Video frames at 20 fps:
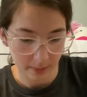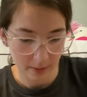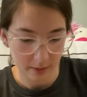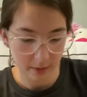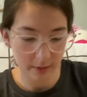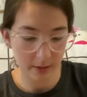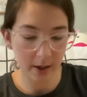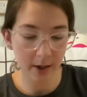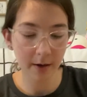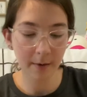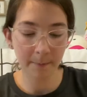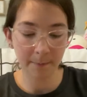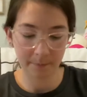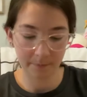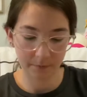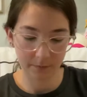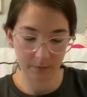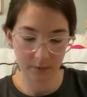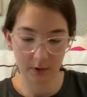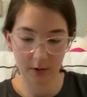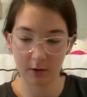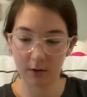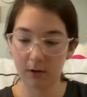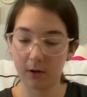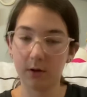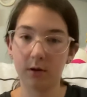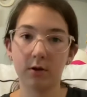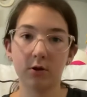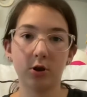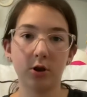there.
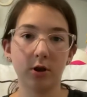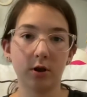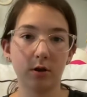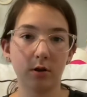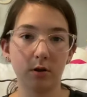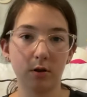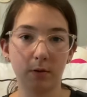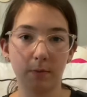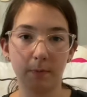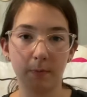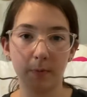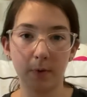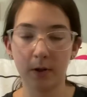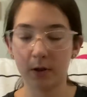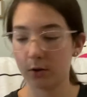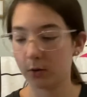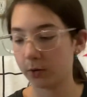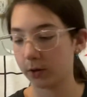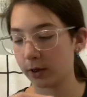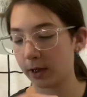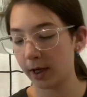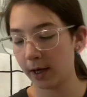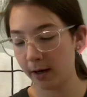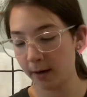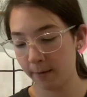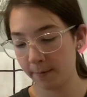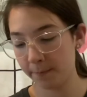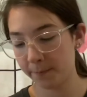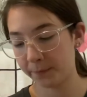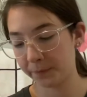Just some pencils there.